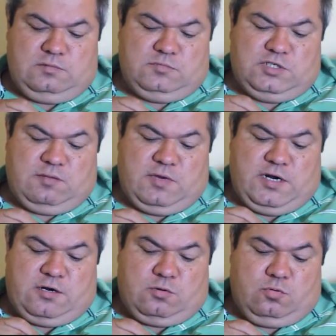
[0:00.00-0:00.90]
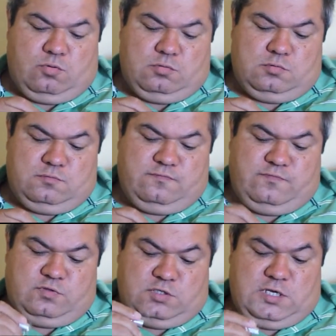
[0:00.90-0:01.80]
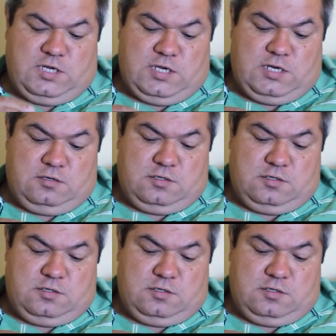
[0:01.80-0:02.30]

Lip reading: Check my air hole. Feels like I got